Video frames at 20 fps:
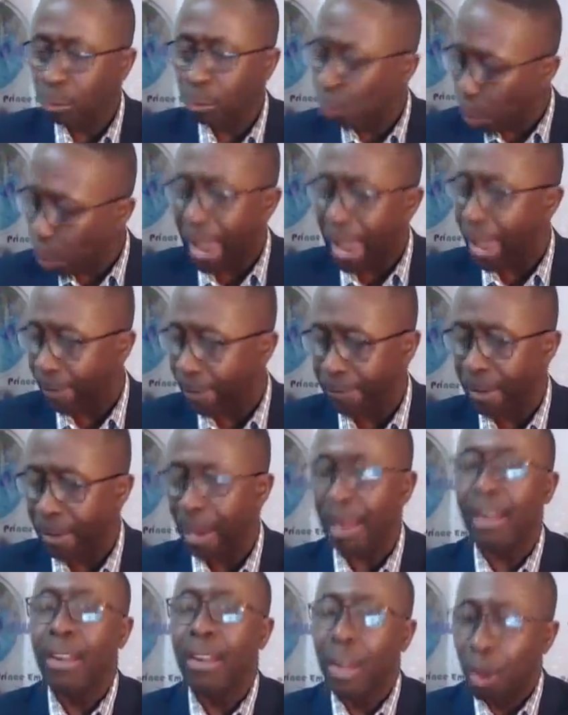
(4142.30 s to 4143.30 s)

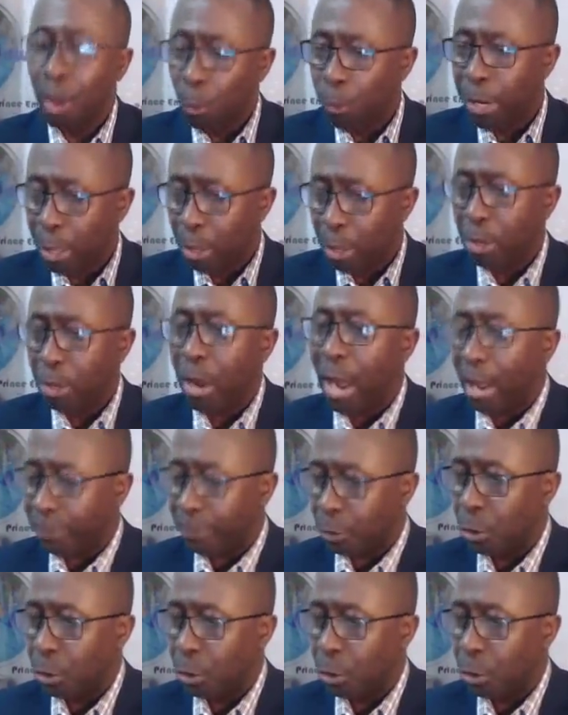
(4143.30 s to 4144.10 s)
whatever, we're going to have